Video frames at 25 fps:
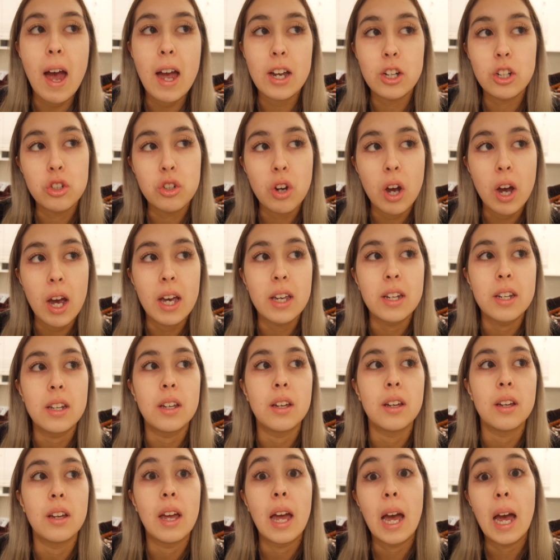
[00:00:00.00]
I try
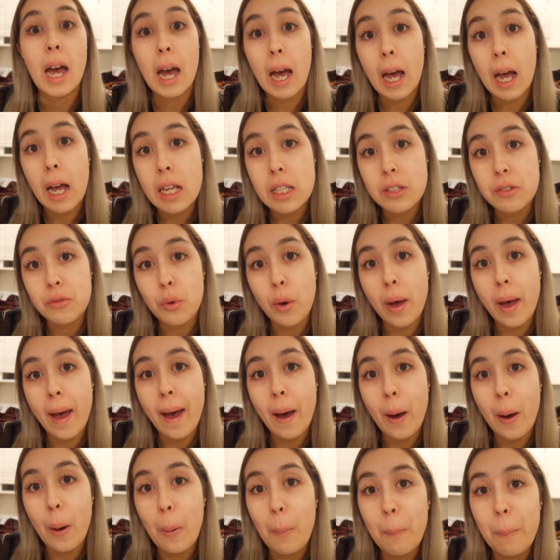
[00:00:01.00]
to ask for
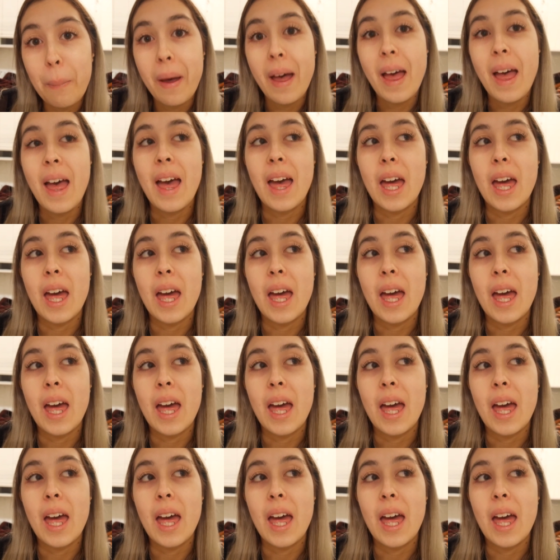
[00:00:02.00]
help,